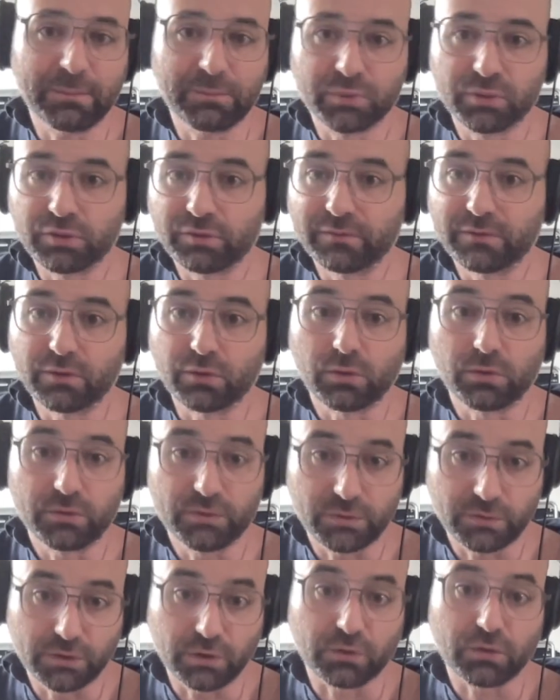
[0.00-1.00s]
improve
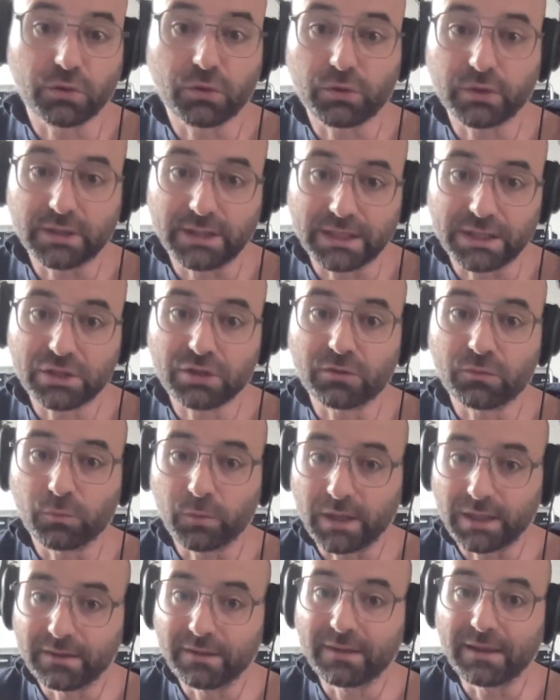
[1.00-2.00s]
also your coordination
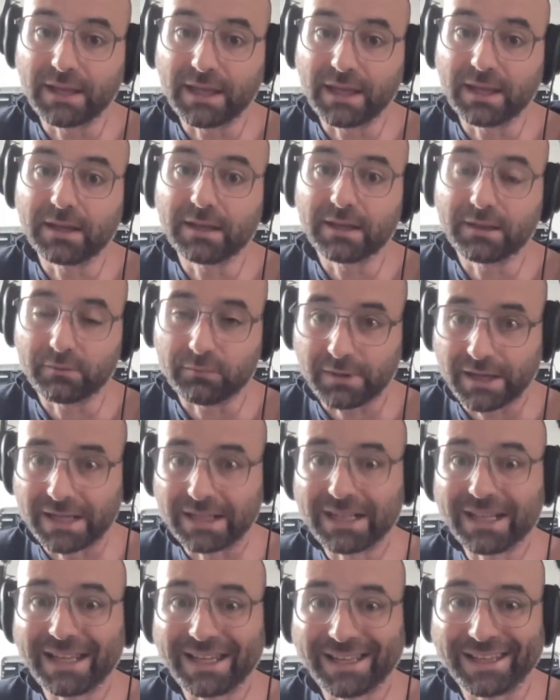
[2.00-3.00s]
with the
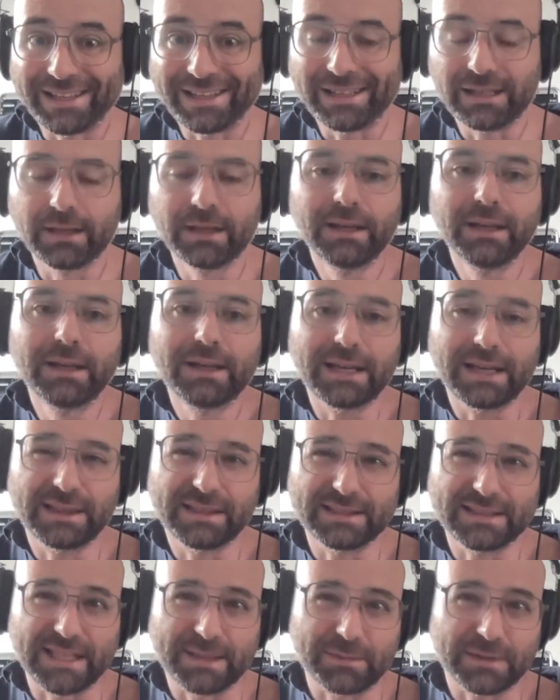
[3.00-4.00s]
right hand at
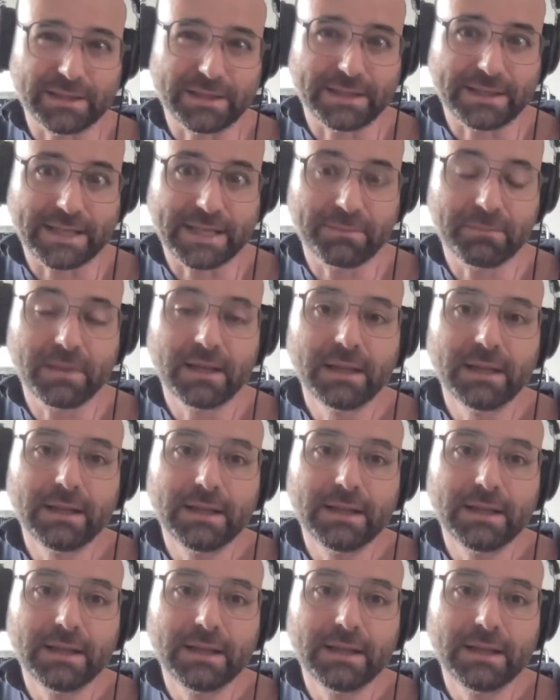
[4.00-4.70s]
the same time,